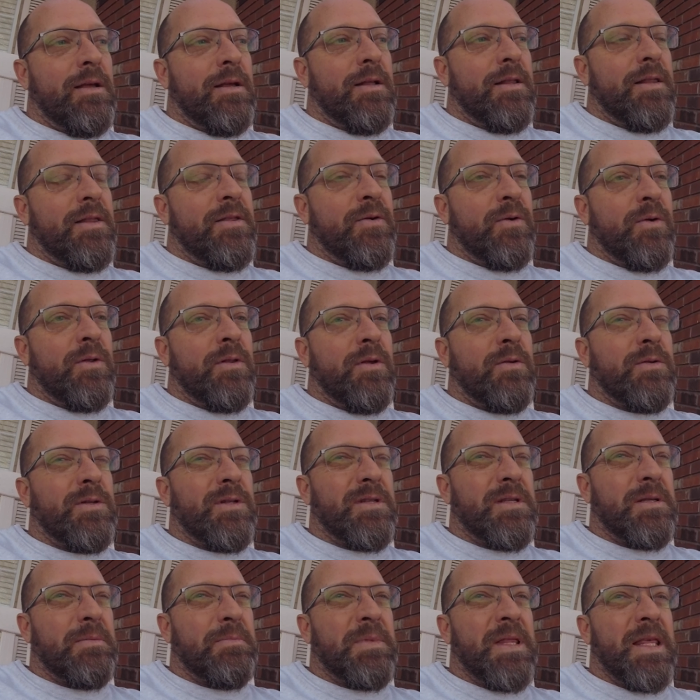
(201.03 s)
those are
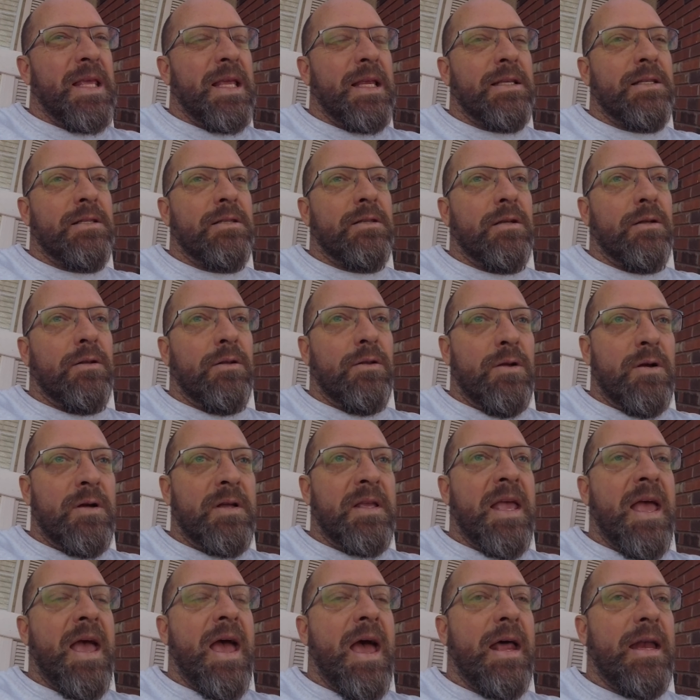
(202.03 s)
some things to
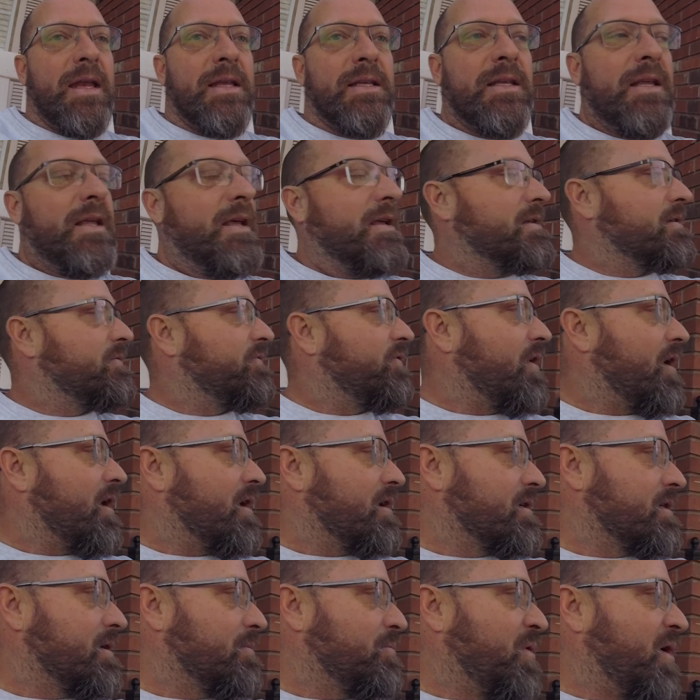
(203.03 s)
look at as
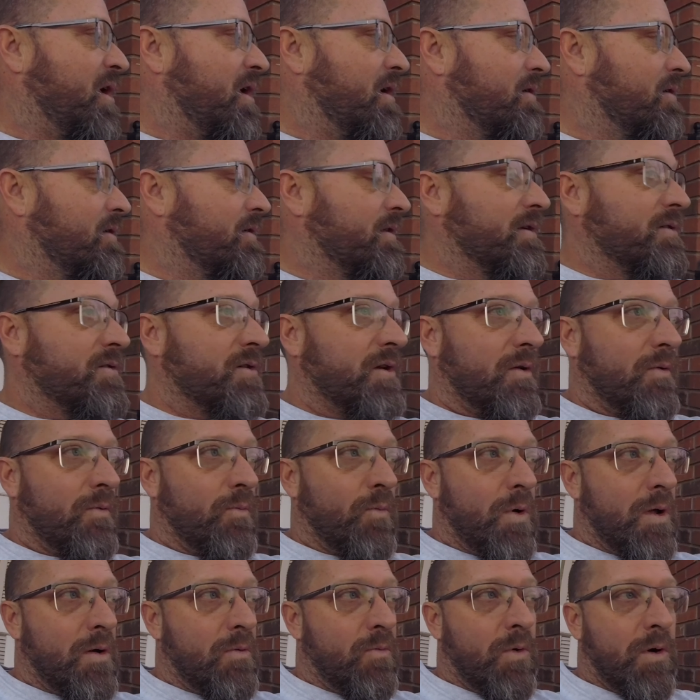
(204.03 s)
far as a partner that you're going
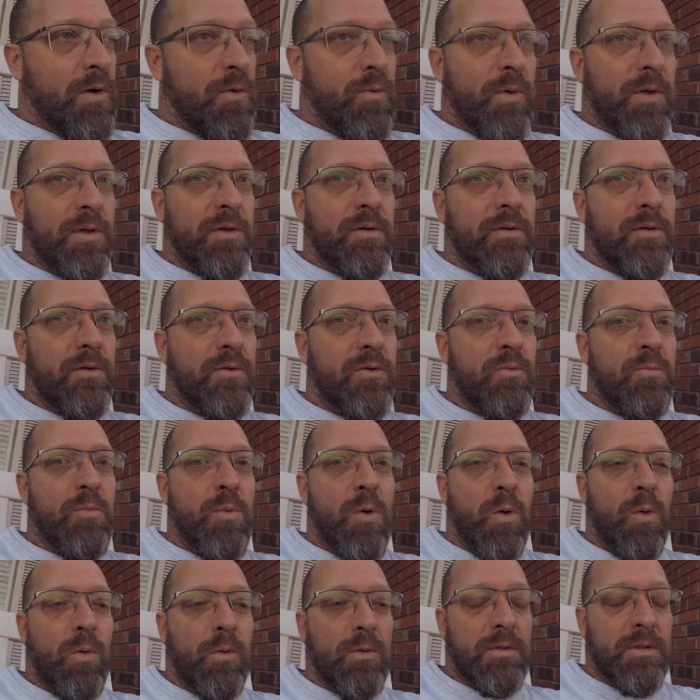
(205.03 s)
to want to work with to do
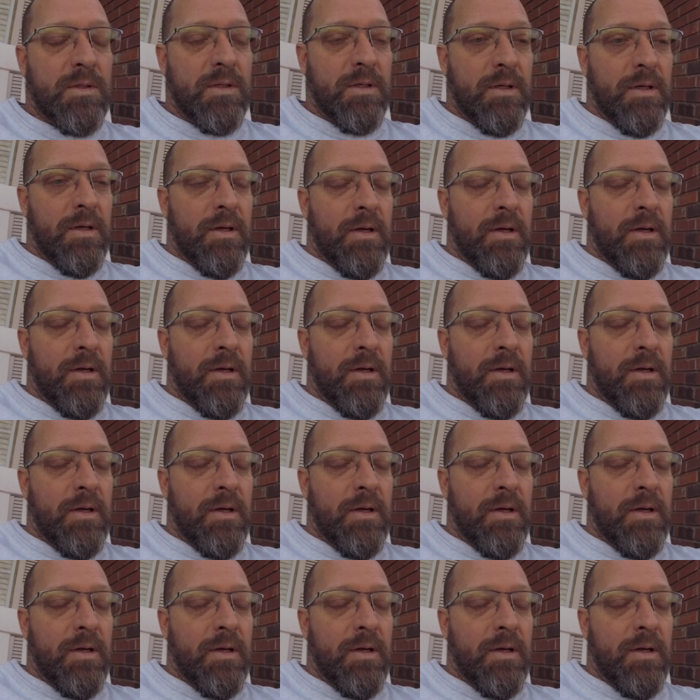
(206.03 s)
molds.